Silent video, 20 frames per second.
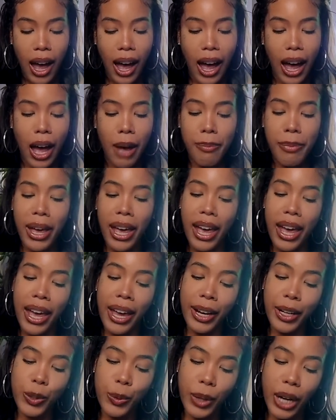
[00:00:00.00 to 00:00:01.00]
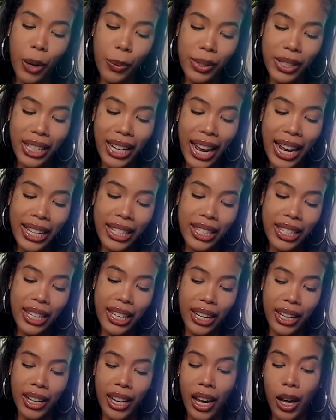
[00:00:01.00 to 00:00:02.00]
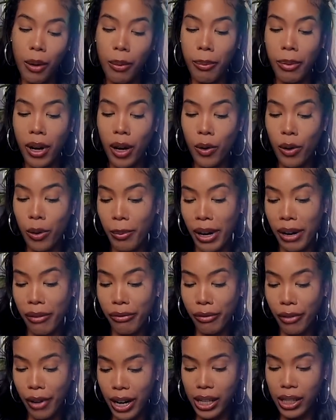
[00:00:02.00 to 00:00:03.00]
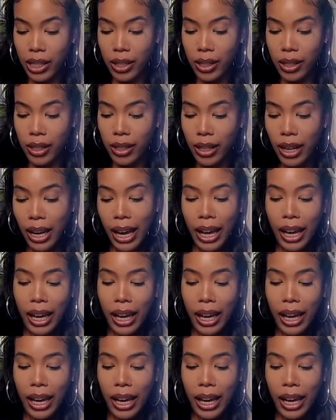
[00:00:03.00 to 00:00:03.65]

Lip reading: I met X when I was 19 at a bar with my friends.